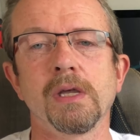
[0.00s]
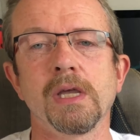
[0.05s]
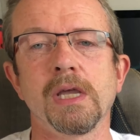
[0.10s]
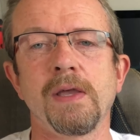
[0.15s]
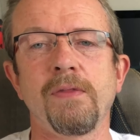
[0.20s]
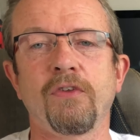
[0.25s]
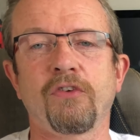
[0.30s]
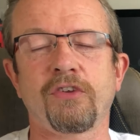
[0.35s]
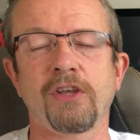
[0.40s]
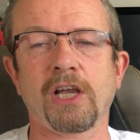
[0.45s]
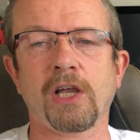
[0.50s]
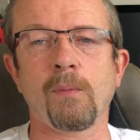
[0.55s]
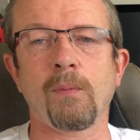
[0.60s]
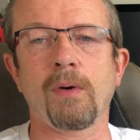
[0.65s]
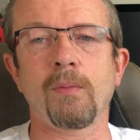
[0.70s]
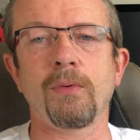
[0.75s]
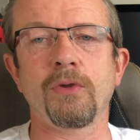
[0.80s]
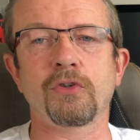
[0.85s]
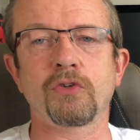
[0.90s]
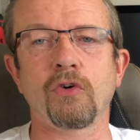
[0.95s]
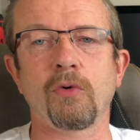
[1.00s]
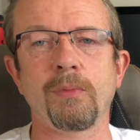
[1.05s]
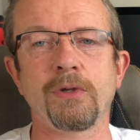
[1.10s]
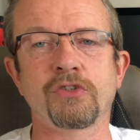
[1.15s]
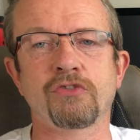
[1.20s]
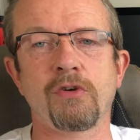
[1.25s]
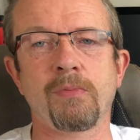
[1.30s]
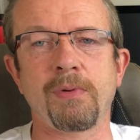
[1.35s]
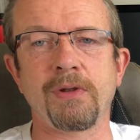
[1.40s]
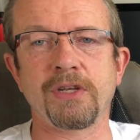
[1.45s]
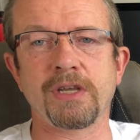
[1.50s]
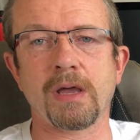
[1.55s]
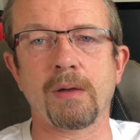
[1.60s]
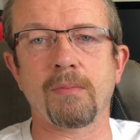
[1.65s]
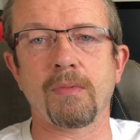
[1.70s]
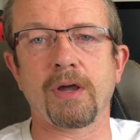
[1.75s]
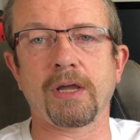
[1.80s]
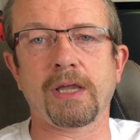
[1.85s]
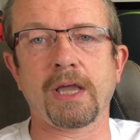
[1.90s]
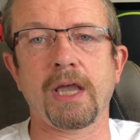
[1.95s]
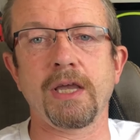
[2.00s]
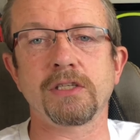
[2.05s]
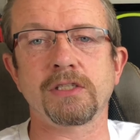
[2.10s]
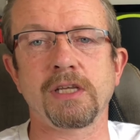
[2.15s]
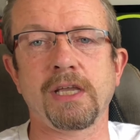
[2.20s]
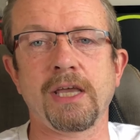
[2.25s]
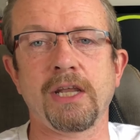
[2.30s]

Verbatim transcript: In the second one, we saw me stripping down my case and